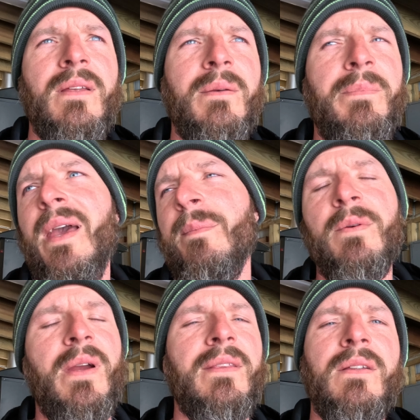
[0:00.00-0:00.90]
and bam,
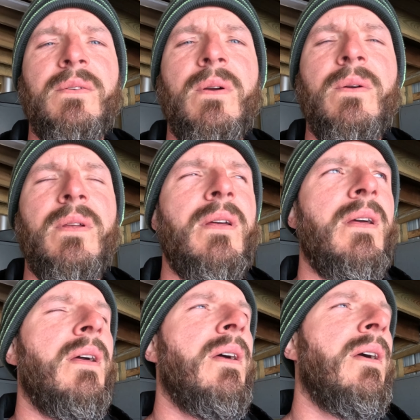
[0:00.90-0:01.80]
you're right down the road.
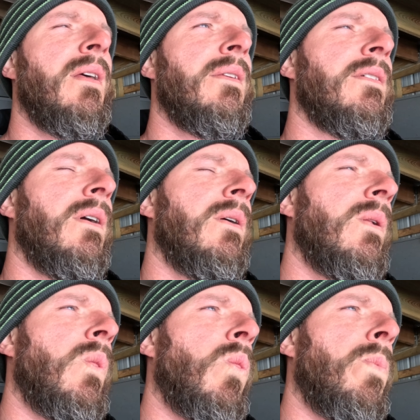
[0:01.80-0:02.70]

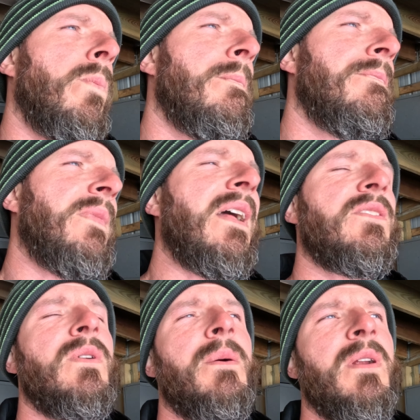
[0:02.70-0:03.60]
So
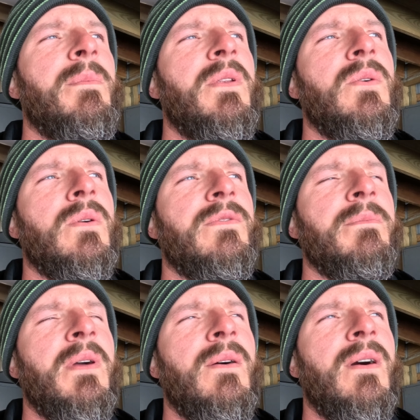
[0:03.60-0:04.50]
that's what I'm going to be doing
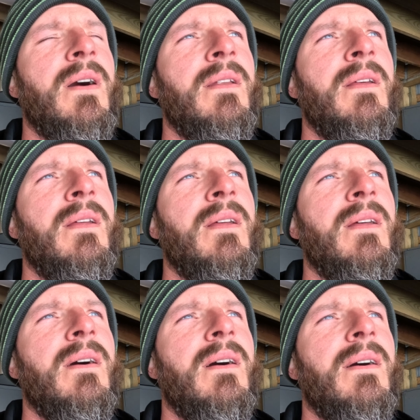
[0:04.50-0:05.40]
from now
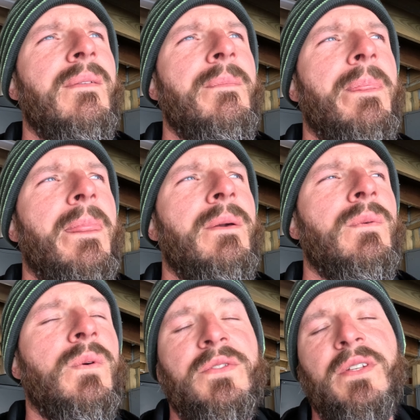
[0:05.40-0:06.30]
on.
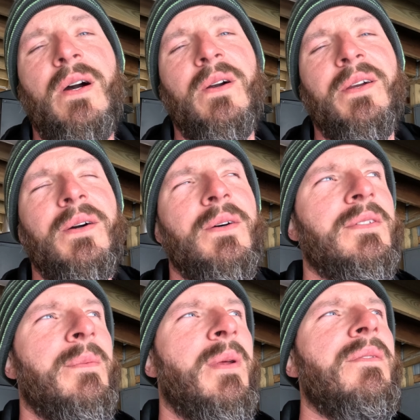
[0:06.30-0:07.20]
We'll see how it
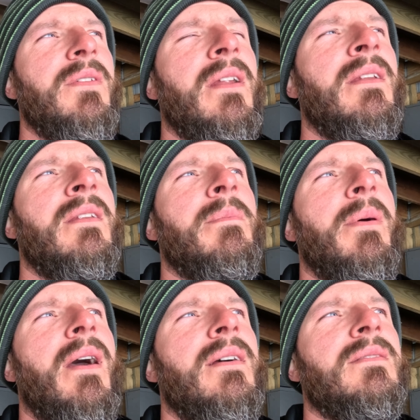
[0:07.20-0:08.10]
goes. I mean, I've done it in the
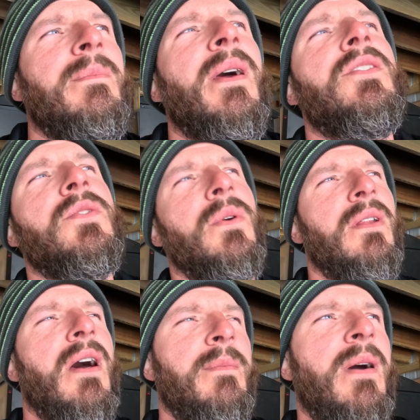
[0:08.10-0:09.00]
past. I mean, I store a
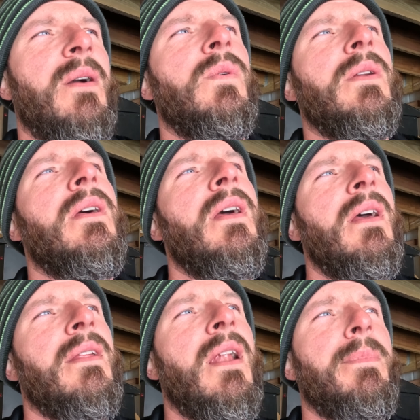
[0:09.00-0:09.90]
lot of my wood
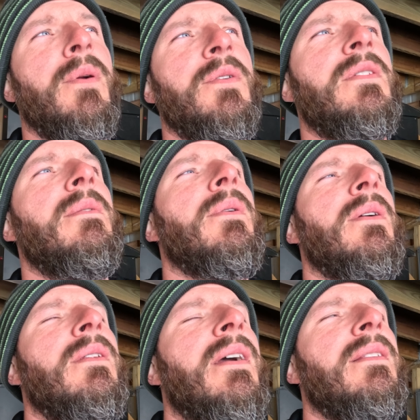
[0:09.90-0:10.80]
that I personally
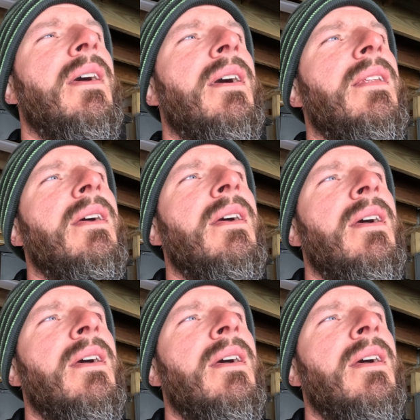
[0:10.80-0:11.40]
burn like that,